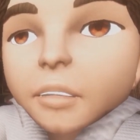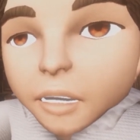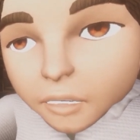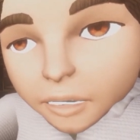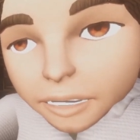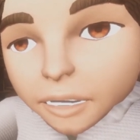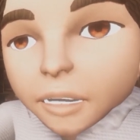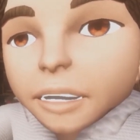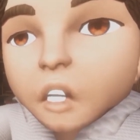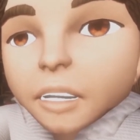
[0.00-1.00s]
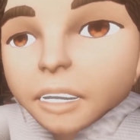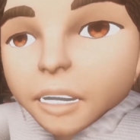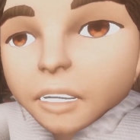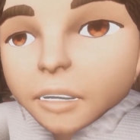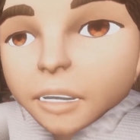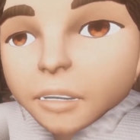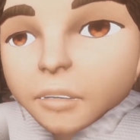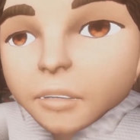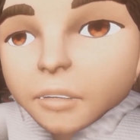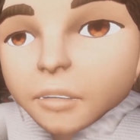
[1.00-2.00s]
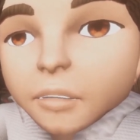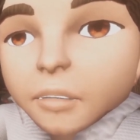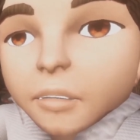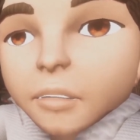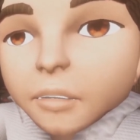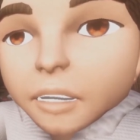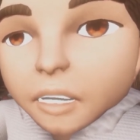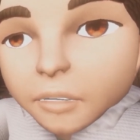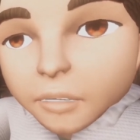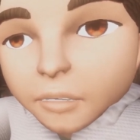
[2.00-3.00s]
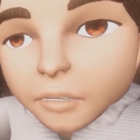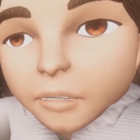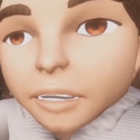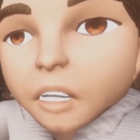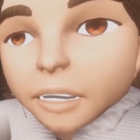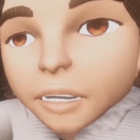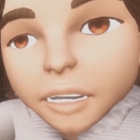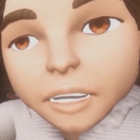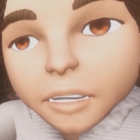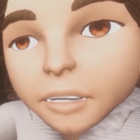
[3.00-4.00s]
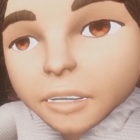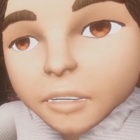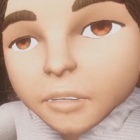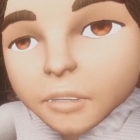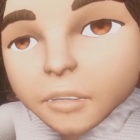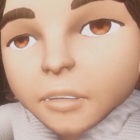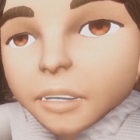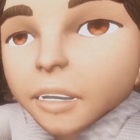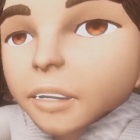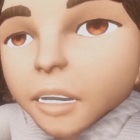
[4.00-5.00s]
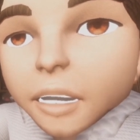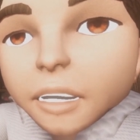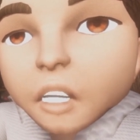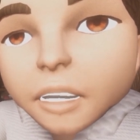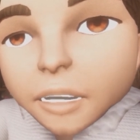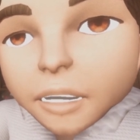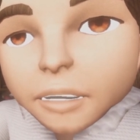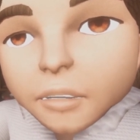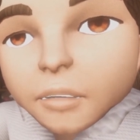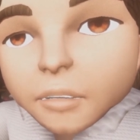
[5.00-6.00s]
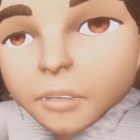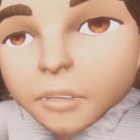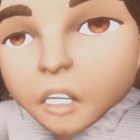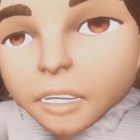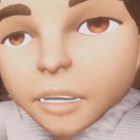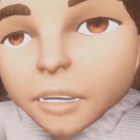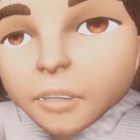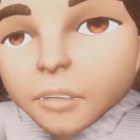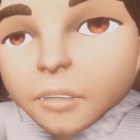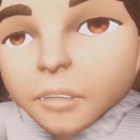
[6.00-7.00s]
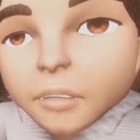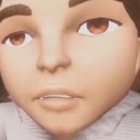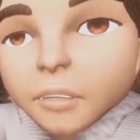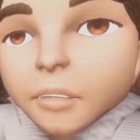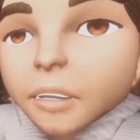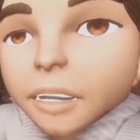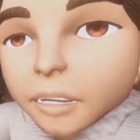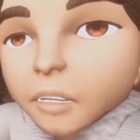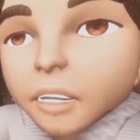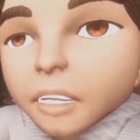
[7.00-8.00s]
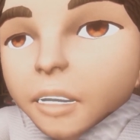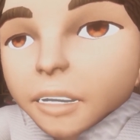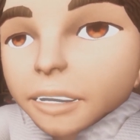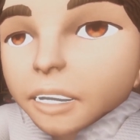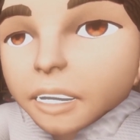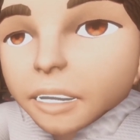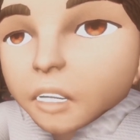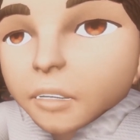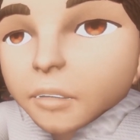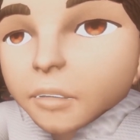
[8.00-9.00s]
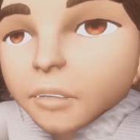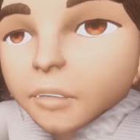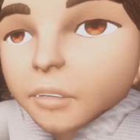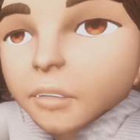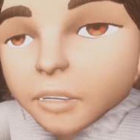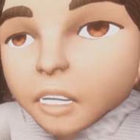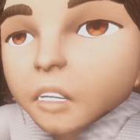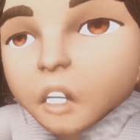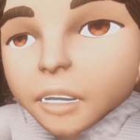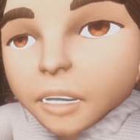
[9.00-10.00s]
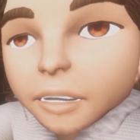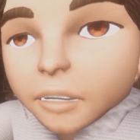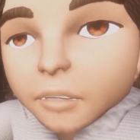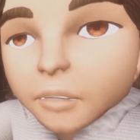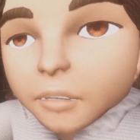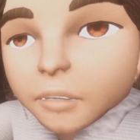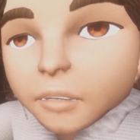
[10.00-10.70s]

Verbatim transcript: I'll miss you too, Gregory. Also, do me a favor say goodbye to all the animatronics for me. And tell Roxanne, don't wait anymore.